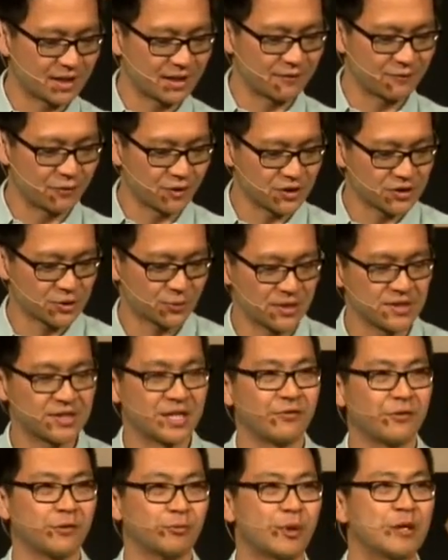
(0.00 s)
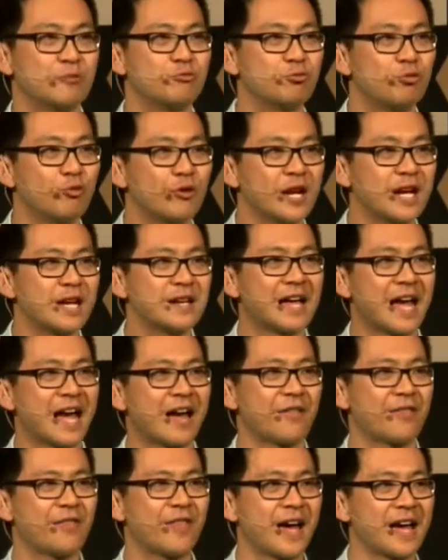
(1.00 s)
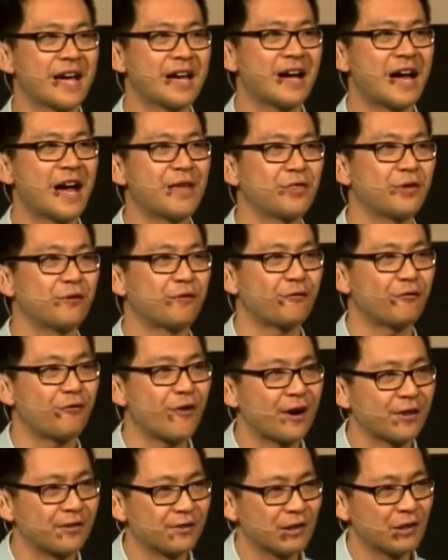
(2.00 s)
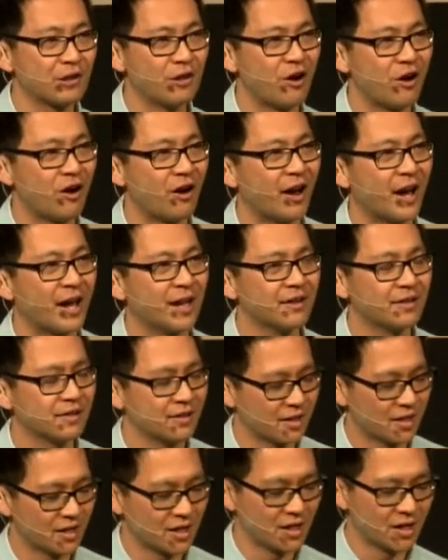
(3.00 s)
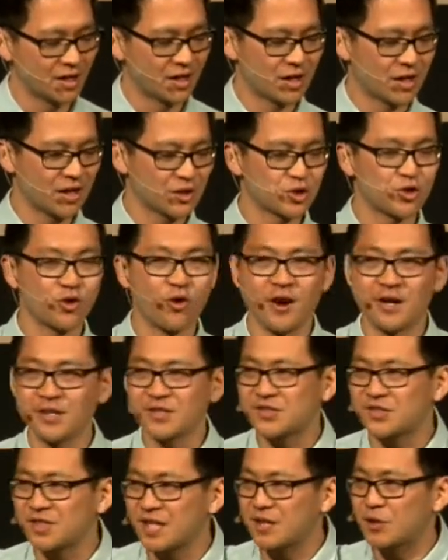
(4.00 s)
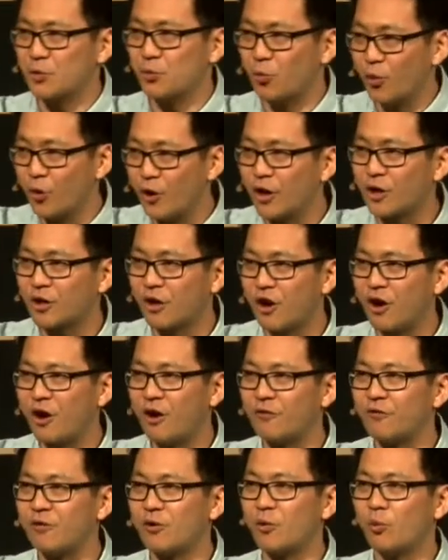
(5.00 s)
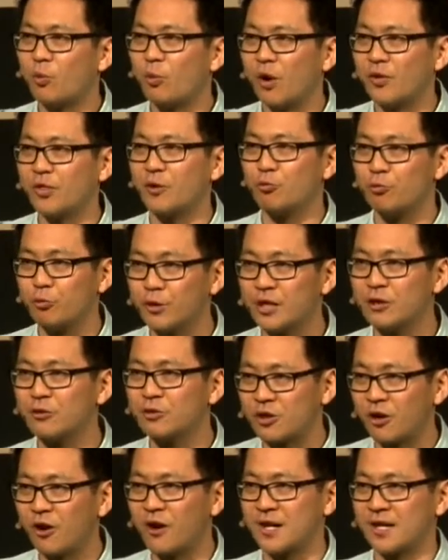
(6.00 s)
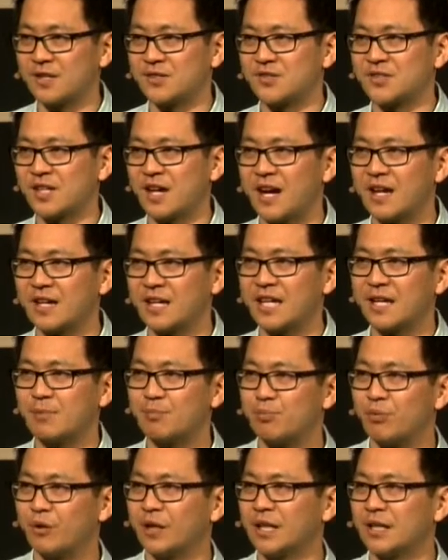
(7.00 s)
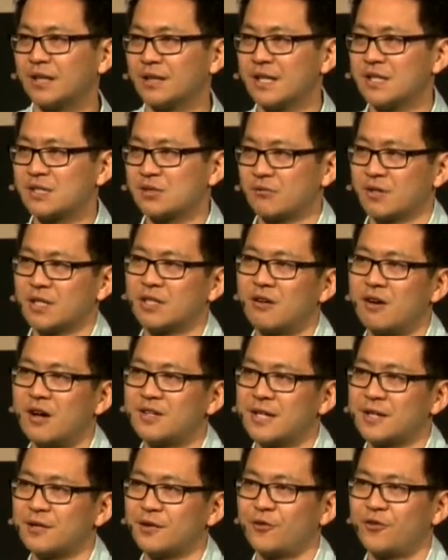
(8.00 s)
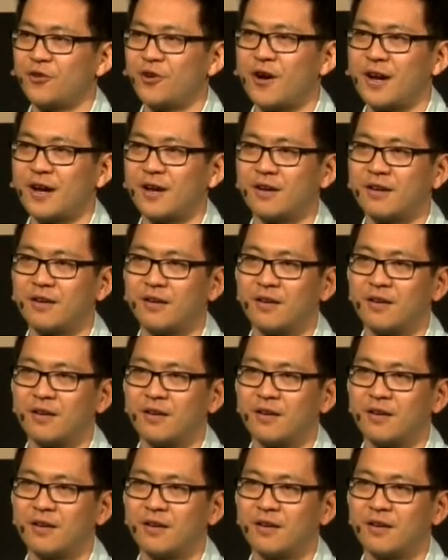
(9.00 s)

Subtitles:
in verse 27, we read how they are at the front of the line trying to see the work of what the real God has done in bringing these three guys out of the fire.